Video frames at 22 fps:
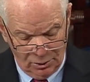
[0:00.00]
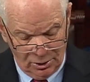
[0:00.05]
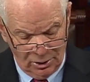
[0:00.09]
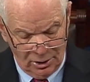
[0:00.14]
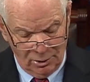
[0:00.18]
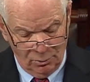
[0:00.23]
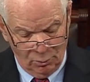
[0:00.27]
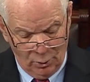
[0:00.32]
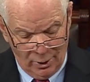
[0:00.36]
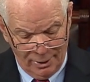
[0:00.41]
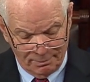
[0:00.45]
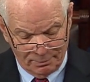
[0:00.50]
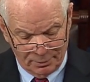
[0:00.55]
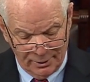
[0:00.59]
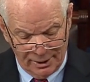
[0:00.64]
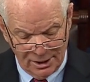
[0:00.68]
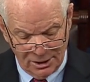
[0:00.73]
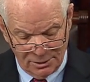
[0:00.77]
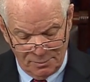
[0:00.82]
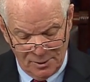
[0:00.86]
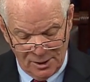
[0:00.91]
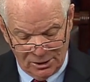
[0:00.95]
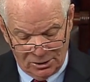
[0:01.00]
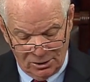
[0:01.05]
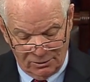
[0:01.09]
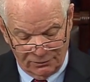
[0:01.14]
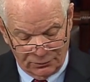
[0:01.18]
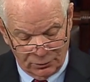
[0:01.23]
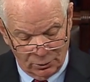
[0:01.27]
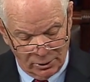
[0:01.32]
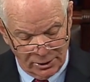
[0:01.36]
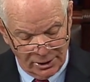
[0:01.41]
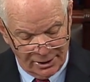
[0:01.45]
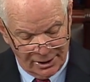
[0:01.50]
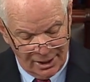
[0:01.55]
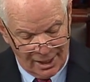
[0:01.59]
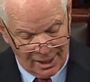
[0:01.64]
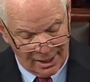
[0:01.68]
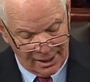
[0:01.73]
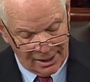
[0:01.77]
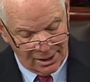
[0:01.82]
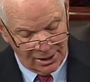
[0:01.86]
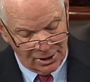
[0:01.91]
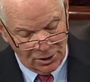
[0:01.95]
In what brings me to the floor
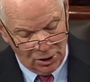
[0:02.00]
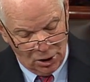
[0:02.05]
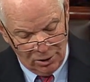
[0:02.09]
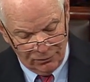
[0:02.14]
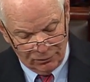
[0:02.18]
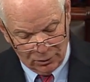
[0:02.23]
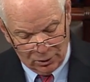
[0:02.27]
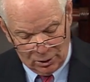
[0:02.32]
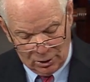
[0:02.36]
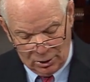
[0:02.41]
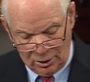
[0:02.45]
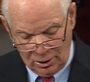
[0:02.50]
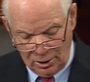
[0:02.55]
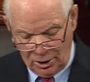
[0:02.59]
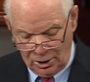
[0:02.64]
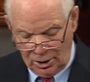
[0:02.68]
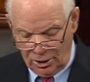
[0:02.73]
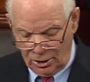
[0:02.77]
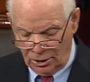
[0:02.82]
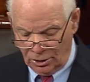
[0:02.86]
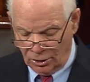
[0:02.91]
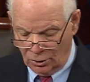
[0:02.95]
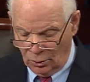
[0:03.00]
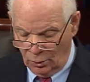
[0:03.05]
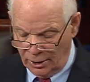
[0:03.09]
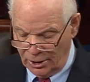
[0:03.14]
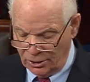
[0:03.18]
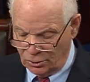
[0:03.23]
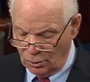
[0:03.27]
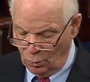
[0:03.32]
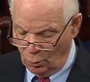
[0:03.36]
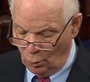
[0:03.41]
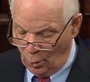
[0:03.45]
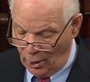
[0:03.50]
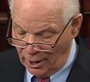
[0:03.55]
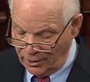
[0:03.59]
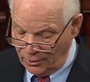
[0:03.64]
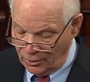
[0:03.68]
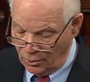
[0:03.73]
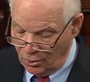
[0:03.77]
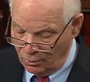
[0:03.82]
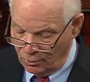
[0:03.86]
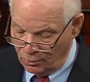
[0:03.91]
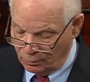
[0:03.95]
today, and overall, according to
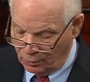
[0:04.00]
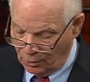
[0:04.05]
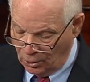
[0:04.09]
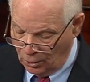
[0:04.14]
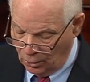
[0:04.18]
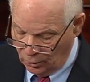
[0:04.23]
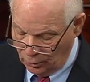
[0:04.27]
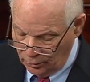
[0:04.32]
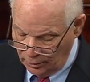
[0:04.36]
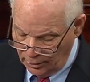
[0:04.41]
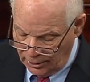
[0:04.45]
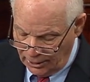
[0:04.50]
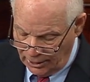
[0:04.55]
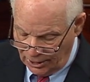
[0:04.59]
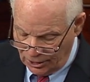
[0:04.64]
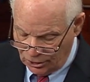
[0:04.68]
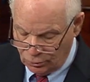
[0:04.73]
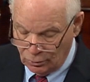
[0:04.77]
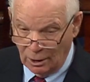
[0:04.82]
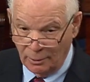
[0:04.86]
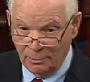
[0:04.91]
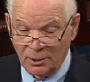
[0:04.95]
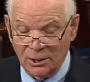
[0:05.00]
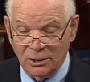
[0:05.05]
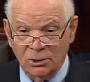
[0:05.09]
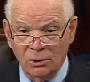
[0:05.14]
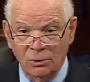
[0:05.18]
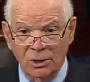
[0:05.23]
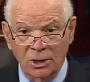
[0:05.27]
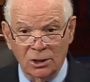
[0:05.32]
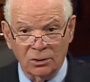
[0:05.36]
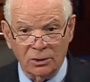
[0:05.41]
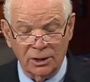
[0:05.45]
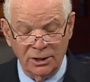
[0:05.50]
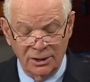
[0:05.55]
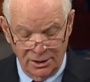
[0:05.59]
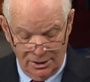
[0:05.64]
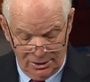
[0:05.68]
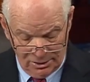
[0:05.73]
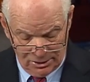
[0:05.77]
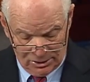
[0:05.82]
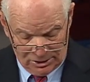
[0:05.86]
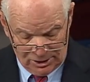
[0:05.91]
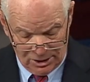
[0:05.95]
one new poll, is troubling to nearly
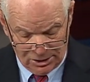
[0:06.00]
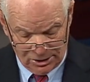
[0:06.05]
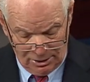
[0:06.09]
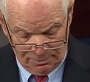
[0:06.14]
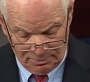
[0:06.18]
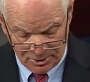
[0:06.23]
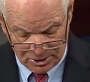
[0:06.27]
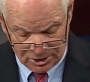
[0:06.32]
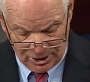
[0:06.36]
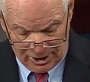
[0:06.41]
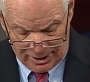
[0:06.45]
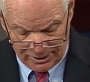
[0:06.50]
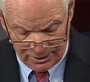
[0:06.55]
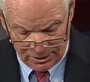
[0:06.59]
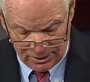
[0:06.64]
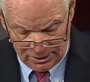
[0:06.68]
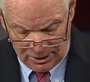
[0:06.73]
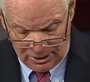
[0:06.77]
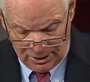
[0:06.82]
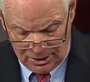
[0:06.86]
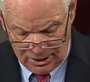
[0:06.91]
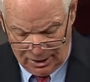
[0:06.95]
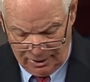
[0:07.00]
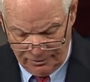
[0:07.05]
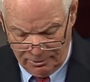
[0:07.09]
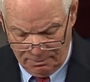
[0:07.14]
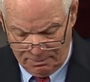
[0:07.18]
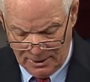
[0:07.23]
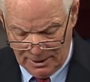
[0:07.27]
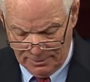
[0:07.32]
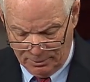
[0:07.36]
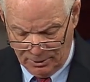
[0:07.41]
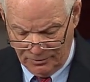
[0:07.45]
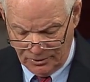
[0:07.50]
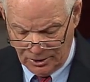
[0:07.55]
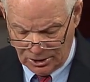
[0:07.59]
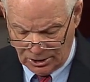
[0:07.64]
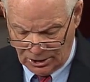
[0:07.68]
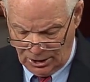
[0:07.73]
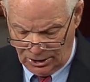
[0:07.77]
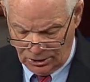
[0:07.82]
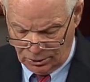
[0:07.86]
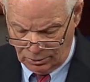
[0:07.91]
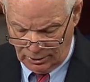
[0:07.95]
60% of the people of this
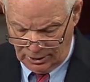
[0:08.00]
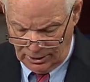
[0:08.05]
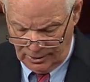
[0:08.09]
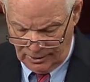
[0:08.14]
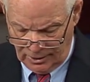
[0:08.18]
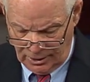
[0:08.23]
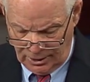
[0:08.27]
country.